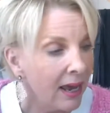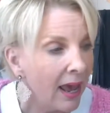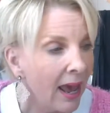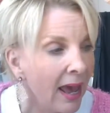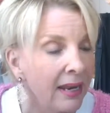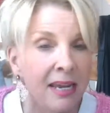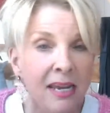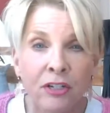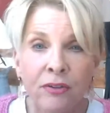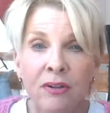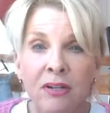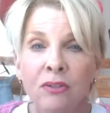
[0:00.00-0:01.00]
and each
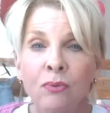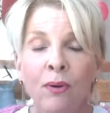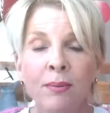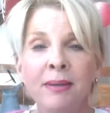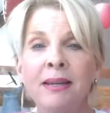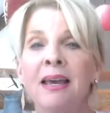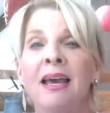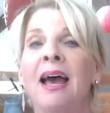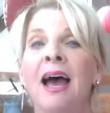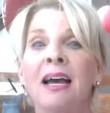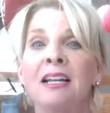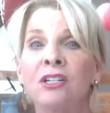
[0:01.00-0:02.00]
of us women
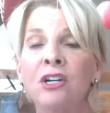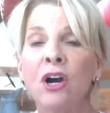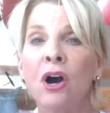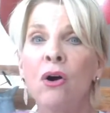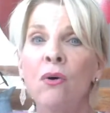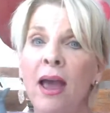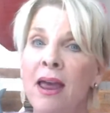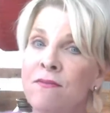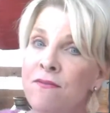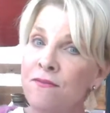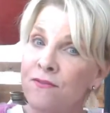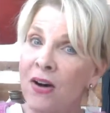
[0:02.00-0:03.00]
had to go and
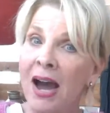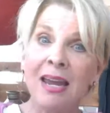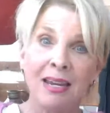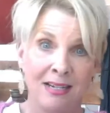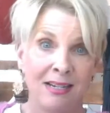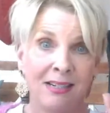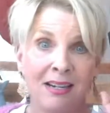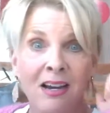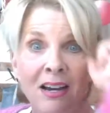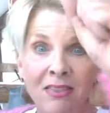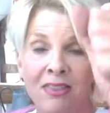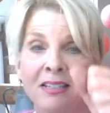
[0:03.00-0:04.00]
fight
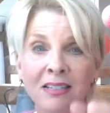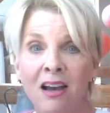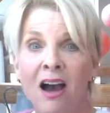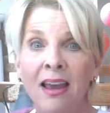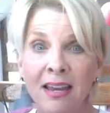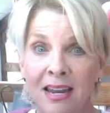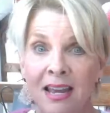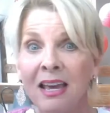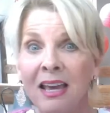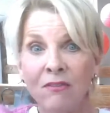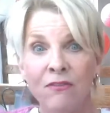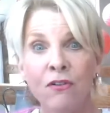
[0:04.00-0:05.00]
this guy and
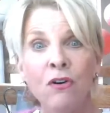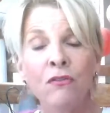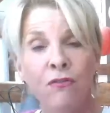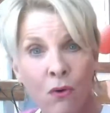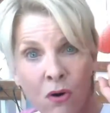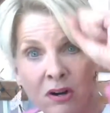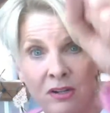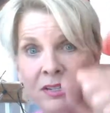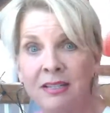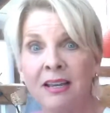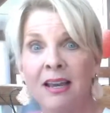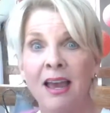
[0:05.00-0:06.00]
hit full
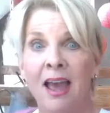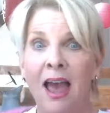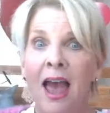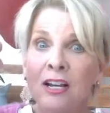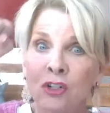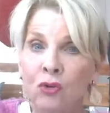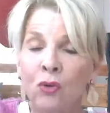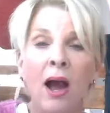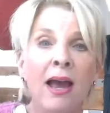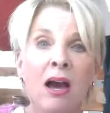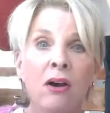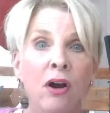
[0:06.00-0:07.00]
force and try
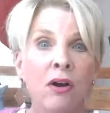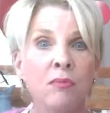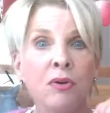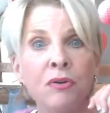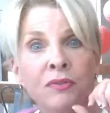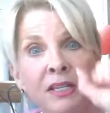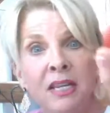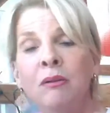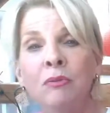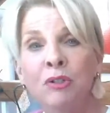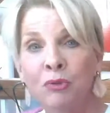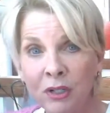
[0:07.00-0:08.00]
out our moves, and he
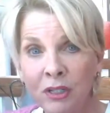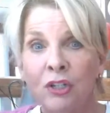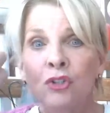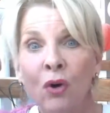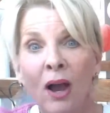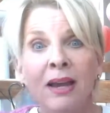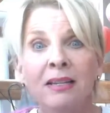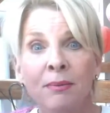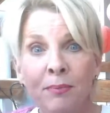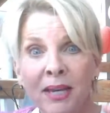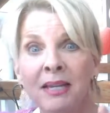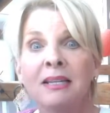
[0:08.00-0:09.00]
was really trying to
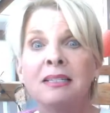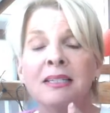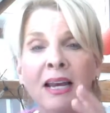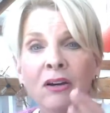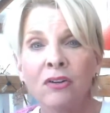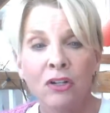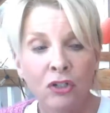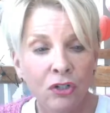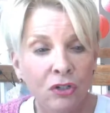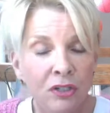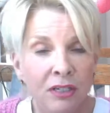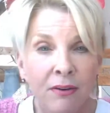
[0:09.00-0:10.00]
pin us down and do
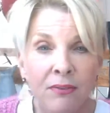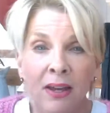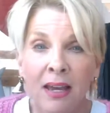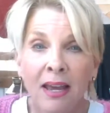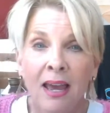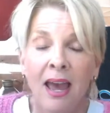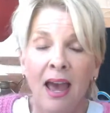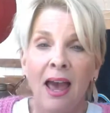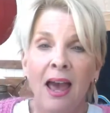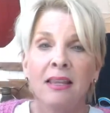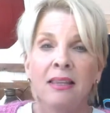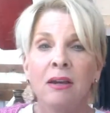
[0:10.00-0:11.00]
stuff.
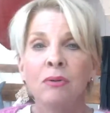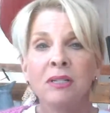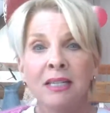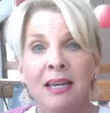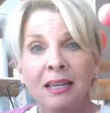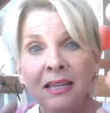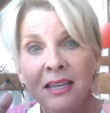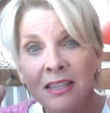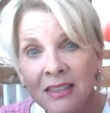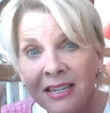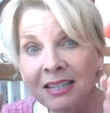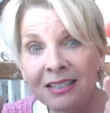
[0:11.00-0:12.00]
And they were saying,
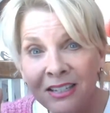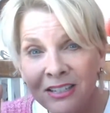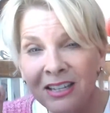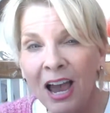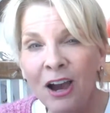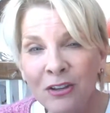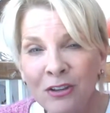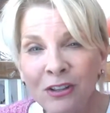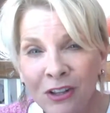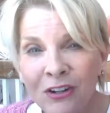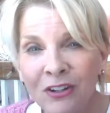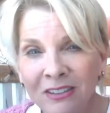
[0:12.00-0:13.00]
this is how you
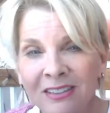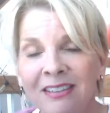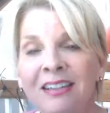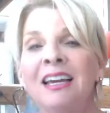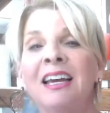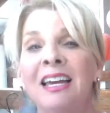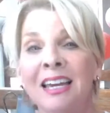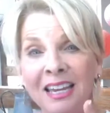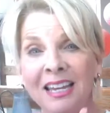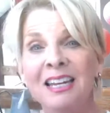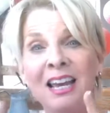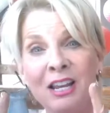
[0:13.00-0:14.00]
learn,
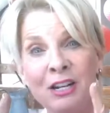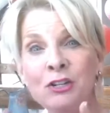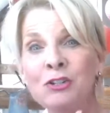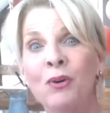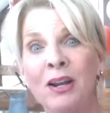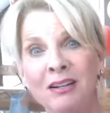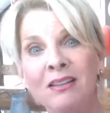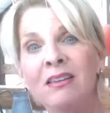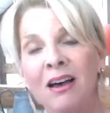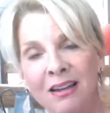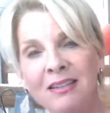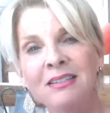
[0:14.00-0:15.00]
in an
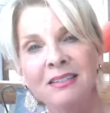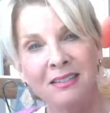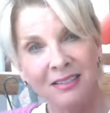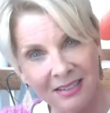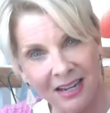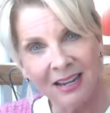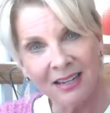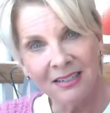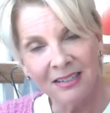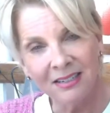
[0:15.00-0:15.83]
adrenalized state.